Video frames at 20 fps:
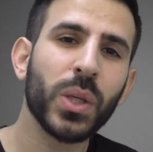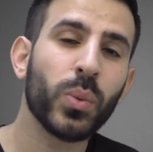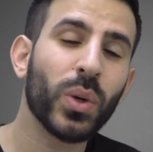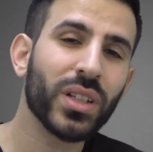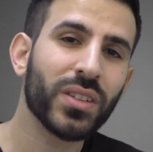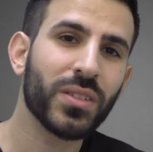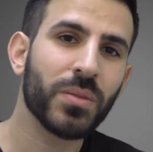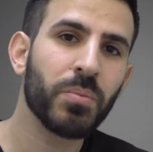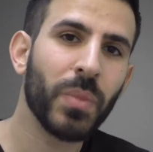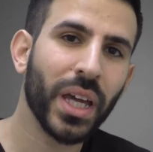
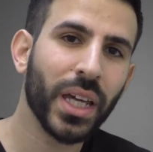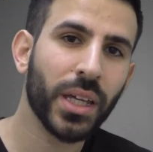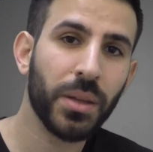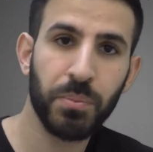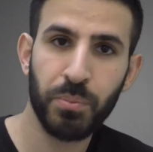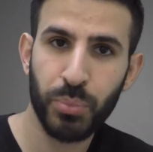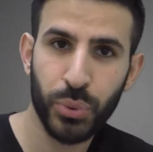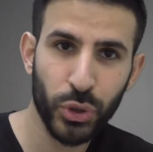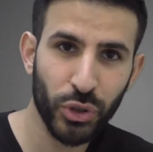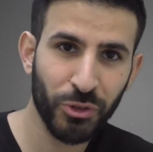want to make
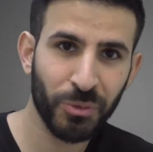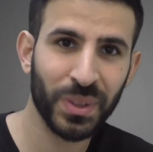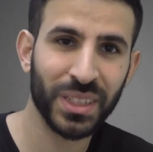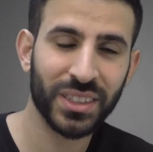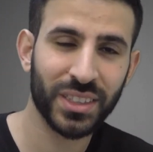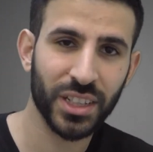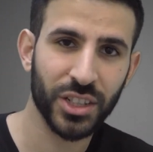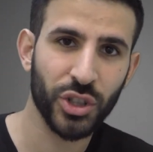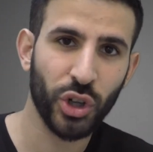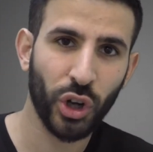
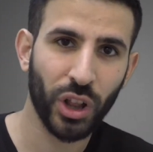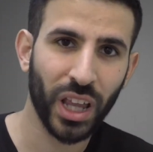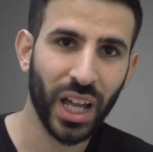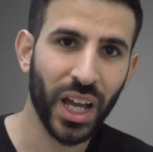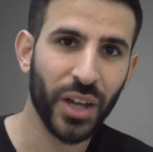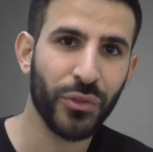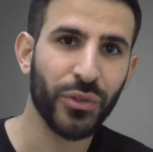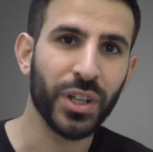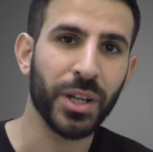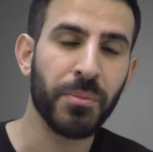improvements in your
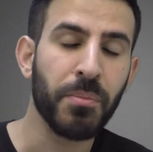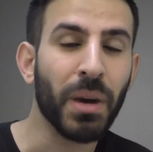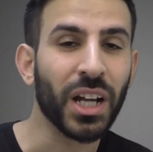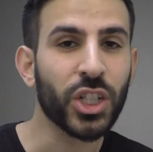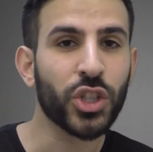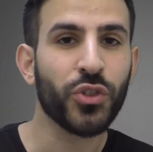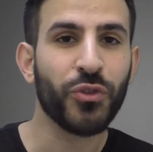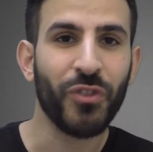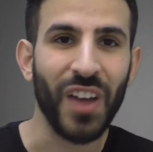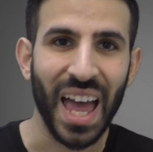life in a
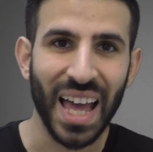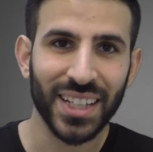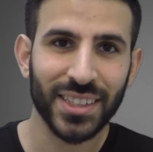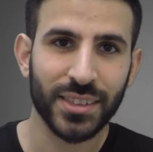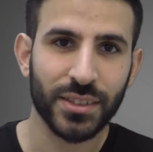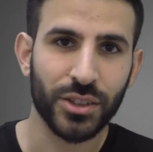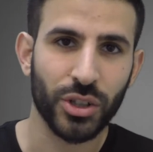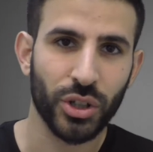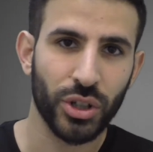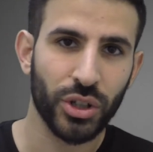much
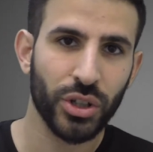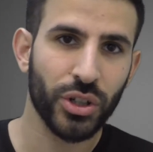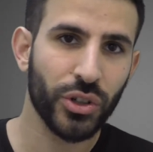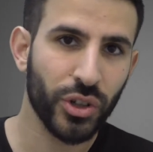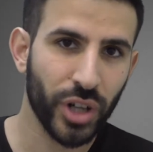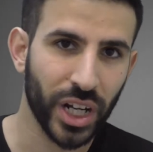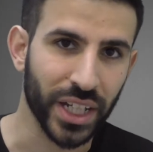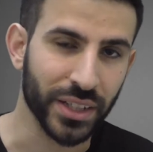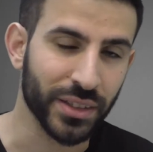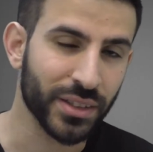faster
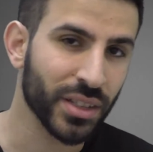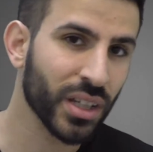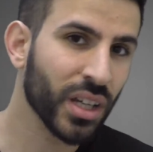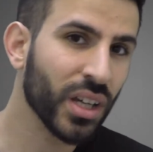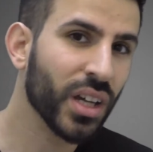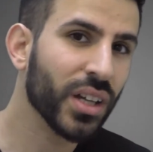rate.